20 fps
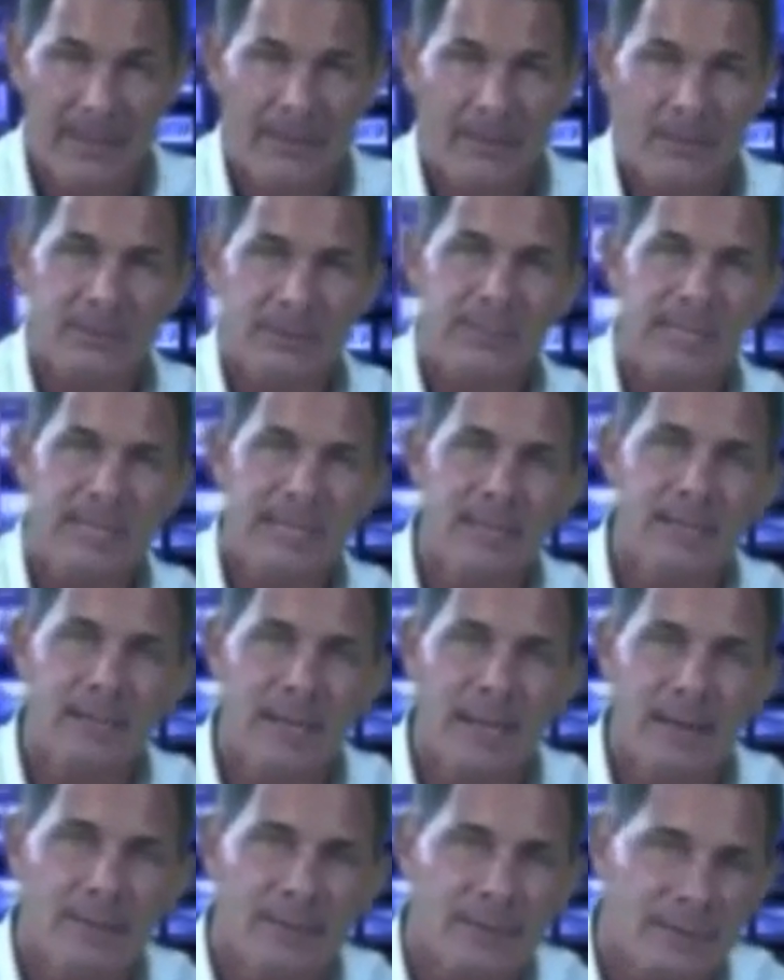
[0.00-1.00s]
There's 10
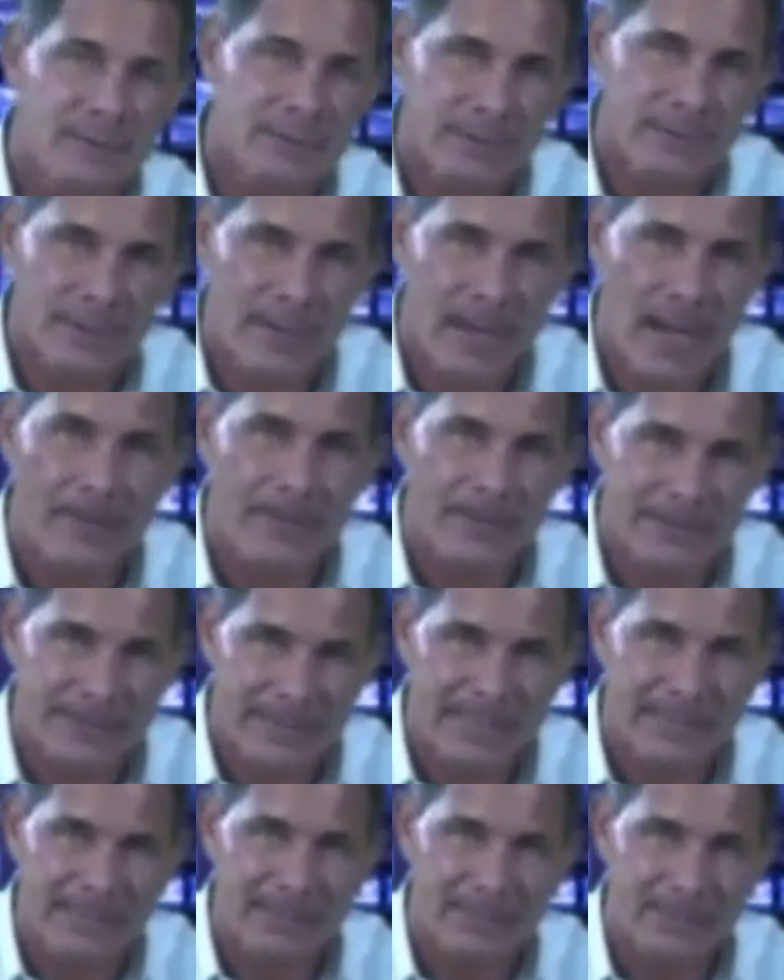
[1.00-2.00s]
levels to the
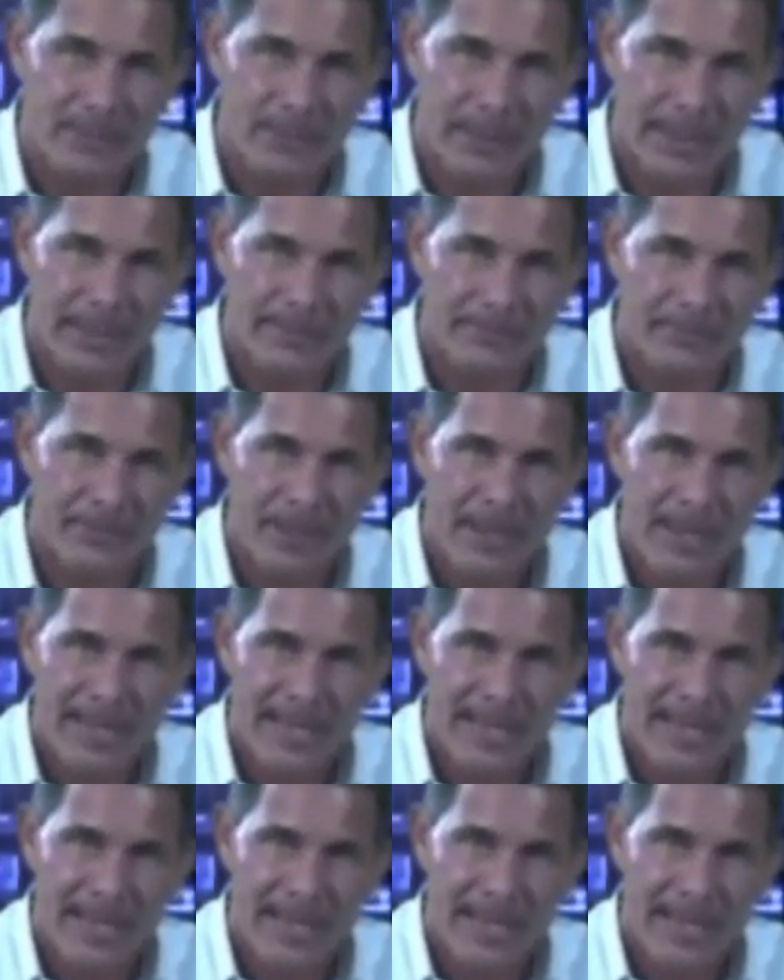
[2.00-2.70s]
compensation plan,